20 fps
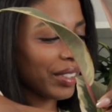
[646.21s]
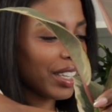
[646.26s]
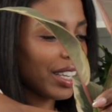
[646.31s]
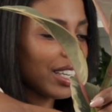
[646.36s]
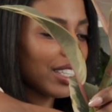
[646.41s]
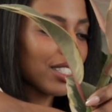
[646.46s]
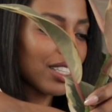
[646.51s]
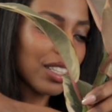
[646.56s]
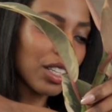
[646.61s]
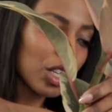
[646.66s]

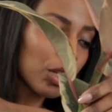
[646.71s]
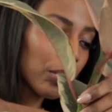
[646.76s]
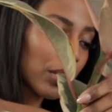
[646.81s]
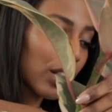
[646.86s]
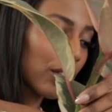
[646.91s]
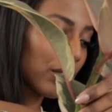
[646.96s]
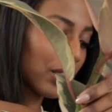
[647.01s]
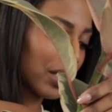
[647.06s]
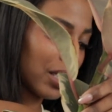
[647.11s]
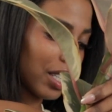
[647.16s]
is a little bit
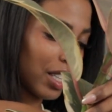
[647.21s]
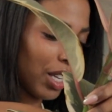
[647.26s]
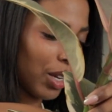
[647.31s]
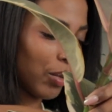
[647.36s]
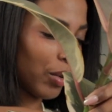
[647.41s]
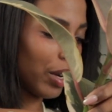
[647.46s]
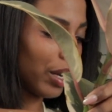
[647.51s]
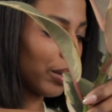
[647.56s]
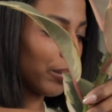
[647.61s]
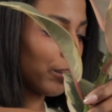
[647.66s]
of a silly
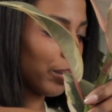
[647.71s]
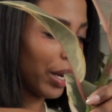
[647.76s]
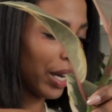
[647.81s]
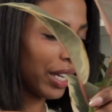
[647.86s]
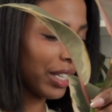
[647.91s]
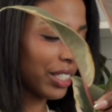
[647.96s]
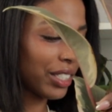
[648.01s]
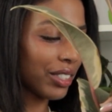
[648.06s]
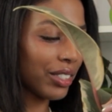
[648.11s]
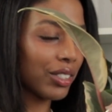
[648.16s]
one,
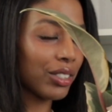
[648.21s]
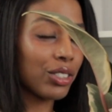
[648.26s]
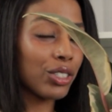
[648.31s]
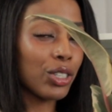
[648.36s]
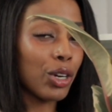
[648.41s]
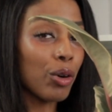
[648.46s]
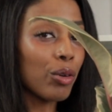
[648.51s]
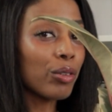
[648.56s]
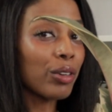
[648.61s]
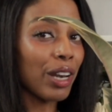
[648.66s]
but
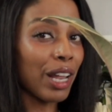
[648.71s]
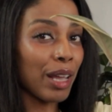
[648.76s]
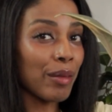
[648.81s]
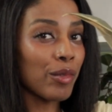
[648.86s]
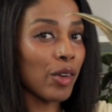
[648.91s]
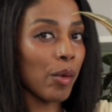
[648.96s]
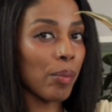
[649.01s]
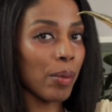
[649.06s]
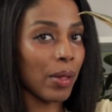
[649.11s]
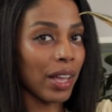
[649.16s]
don't name
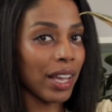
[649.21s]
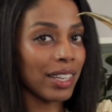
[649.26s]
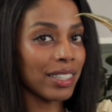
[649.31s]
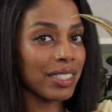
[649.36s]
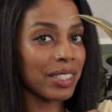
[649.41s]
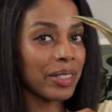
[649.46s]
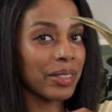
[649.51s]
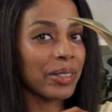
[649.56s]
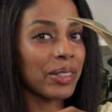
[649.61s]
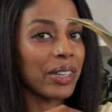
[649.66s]
your
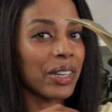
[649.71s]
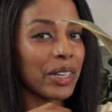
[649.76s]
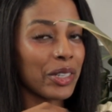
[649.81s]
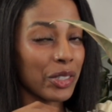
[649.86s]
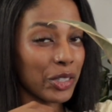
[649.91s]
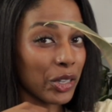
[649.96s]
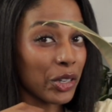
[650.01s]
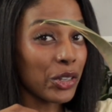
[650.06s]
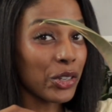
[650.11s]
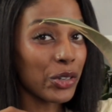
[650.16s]
plant
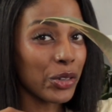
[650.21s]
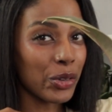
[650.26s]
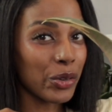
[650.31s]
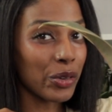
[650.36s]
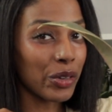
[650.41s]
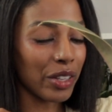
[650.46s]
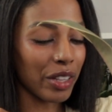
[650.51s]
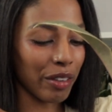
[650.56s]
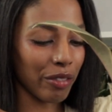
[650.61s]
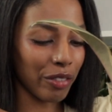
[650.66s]
until you
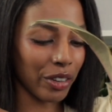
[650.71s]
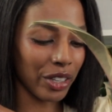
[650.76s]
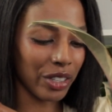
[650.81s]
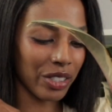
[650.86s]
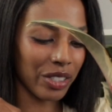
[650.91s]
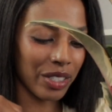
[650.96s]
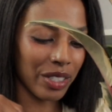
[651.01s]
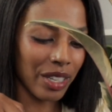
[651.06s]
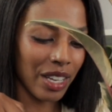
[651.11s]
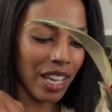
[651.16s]
Google it
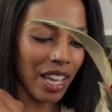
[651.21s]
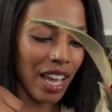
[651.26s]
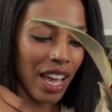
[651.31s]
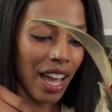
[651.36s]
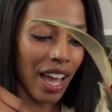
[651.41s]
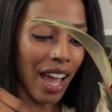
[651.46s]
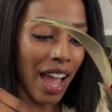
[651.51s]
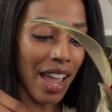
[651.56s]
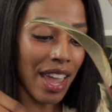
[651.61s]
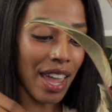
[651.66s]
first.
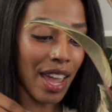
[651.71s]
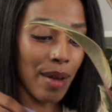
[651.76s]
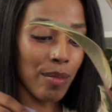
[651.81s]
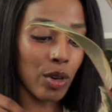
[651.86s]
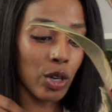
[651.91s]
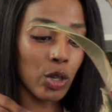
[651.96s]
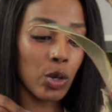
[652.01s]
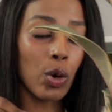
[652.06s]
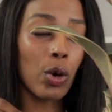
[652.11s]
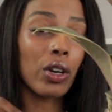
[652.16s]
I am
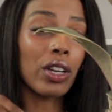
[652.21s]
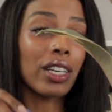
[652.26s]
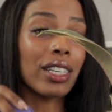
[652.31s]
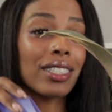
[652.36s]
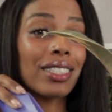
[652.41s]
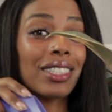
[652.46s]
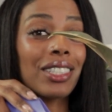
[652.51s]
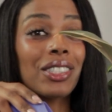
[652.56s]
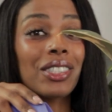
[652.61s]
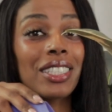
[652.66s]

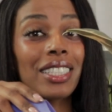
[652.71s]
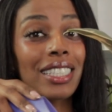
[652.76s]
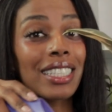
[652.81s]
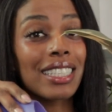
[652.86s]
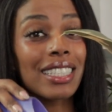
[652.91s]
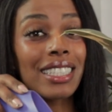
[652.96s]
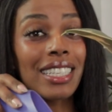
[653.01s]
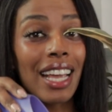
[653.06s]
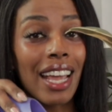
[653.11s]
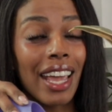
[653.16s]
notorious still to
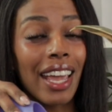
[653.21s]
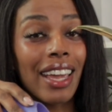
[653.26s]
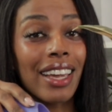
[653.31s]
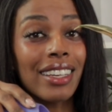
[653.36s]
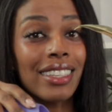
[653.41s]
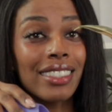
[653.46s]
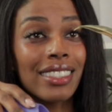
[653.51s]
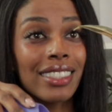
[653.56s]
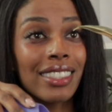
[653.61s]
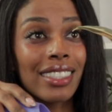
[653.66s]
this
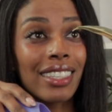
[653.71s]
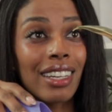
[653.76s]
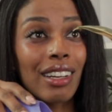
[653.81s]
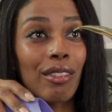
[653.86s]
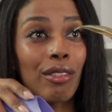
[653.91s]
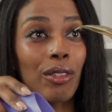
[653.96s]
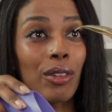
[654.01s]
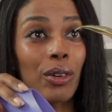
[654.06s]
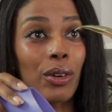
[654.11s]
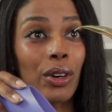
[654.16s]
day
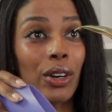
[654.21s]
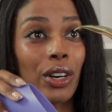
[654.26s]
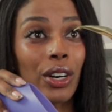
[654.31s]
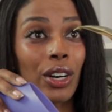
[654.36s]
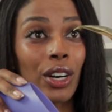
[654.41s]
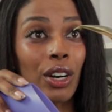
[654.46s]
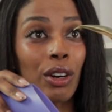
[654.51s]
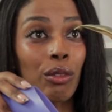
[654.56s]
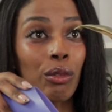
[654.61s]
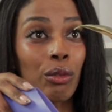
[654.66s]

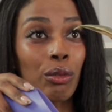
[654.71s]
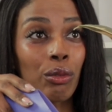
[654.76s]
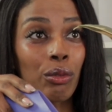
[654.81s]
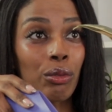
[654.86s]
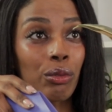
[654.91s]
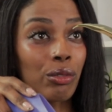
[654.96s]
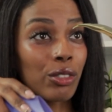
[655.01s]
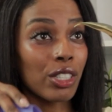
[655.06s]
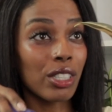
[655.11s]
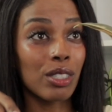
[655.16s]
for
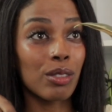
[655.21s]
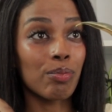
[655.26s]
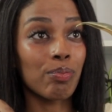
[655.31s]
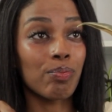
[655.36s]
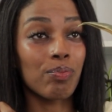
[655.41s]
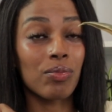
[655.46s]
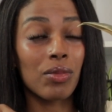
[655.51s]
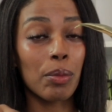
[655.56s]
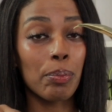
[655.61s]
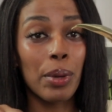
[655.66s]
just
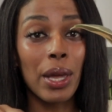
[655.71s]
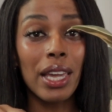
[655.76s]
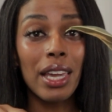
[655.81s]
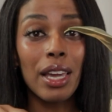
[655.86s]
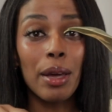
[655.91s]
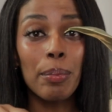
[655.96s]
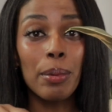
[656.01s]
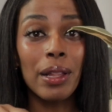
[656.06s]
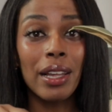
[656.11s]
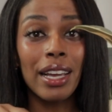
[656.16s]

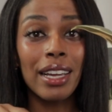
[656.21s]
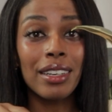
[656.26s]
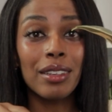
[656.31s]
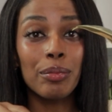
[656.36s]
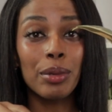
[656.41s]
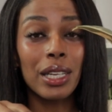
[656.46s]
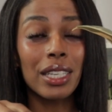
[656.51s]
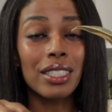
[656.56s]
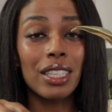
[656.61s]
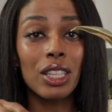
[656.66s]
picking a plant
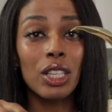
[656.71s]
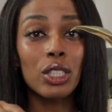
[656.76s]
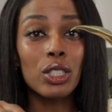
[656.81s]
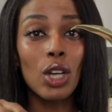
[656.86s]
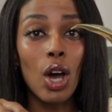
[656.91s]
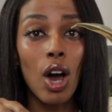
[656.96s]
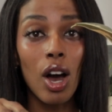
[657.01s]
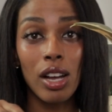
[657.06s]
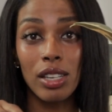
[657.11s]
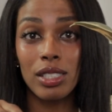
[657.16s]
because it looks
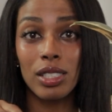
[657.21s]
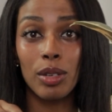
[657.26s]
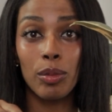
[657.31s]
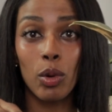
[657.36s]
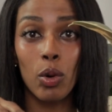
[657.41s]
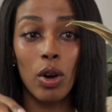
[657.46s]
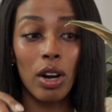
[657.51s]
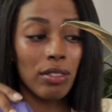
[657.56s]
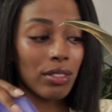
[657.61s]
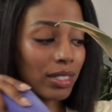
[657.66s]
awesome,
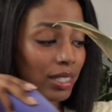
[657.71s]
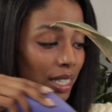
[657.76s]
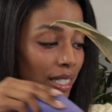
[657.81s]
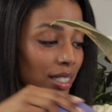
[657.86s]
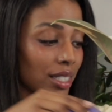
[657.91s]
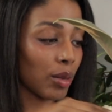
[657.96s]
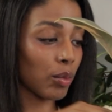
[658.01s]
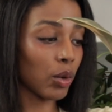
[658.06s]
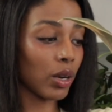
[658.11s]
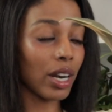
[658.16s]
or I've seen
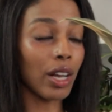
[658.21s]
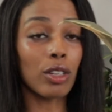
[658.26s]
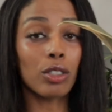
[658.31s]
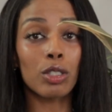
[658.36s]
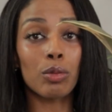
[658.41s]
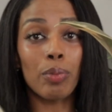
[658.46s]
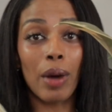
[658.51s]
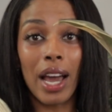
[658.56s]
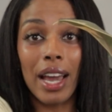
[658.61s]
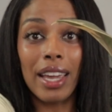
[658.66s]
someone
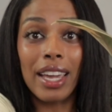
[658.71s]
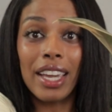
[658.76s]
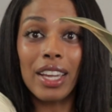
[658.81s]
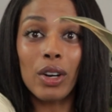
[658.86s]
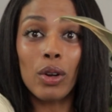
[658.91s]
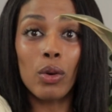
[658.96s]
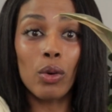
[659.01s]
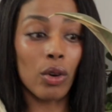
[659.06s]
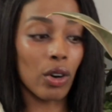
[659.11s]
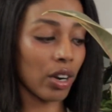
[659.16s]
else buy it,
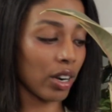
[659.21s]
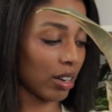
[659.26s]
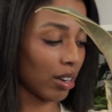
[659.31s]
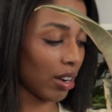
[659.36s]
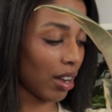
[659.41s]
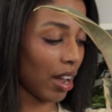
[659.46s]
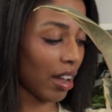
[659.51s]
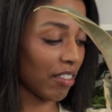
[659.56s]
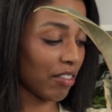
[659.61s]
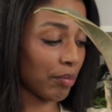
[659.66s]
or
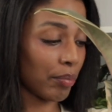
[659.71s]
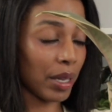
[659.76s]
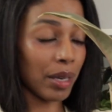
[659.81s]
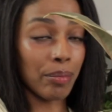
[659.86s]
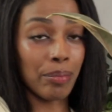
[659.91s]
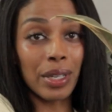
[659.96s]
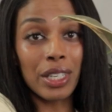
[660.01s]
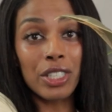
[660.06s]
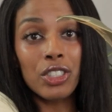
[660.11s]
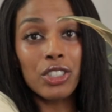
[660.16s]
I've
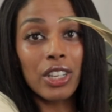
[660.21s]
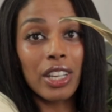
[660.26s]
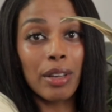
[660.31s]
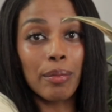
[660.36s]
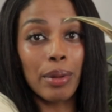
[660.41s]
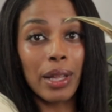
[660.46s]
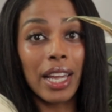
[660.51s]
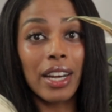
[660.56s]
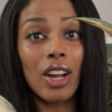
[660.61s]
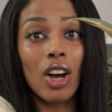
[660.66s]
been binging plant